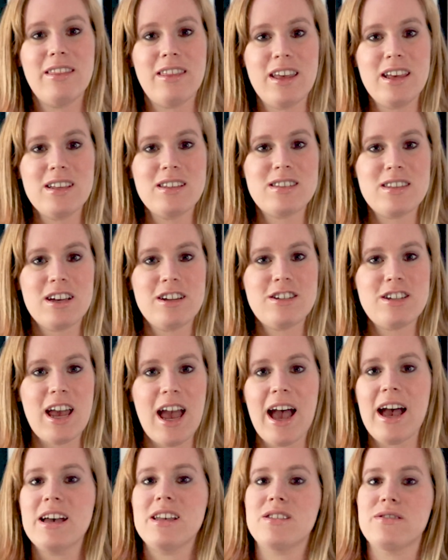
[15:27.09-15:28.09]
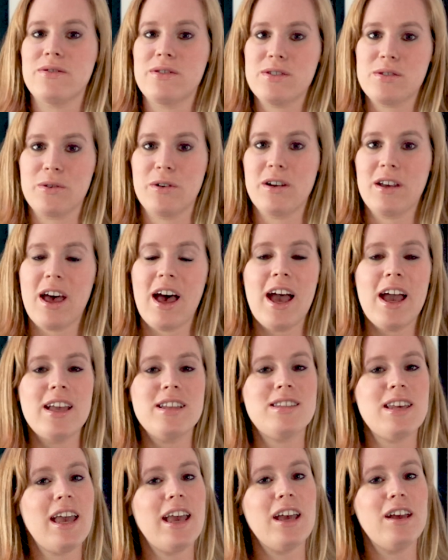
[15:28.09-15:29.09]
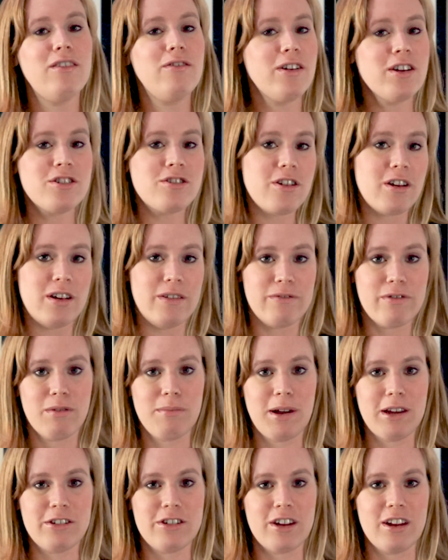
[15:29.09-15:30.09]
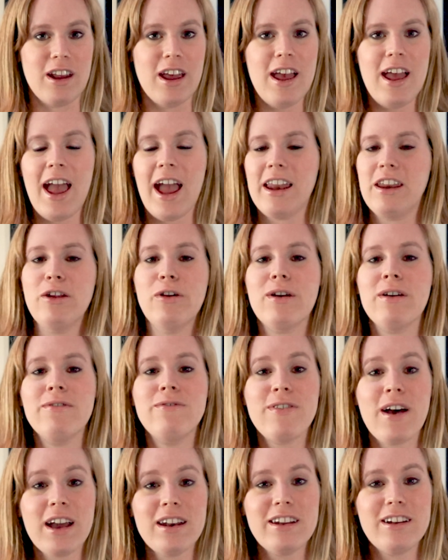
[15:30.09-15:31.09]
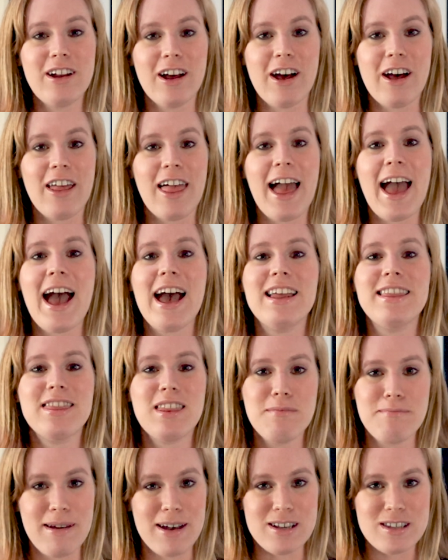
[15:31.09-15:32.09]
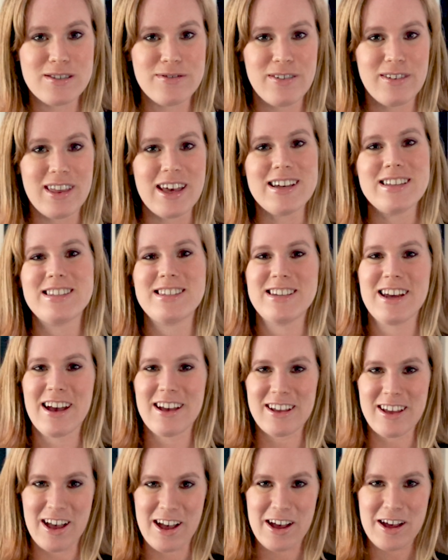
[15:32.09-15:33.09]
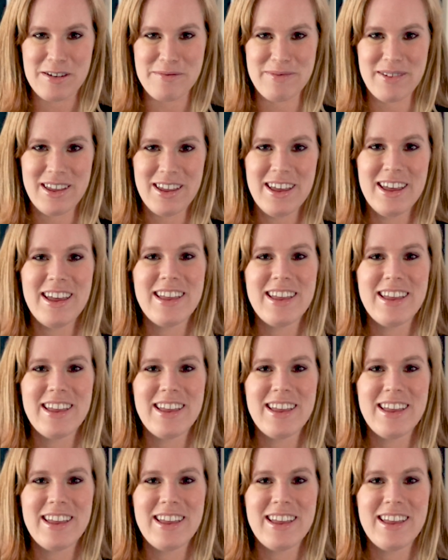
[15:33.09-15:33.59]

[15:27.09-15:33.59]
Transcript: things such as resort guides and restaurant information, and you can find it all at themouseforless.com.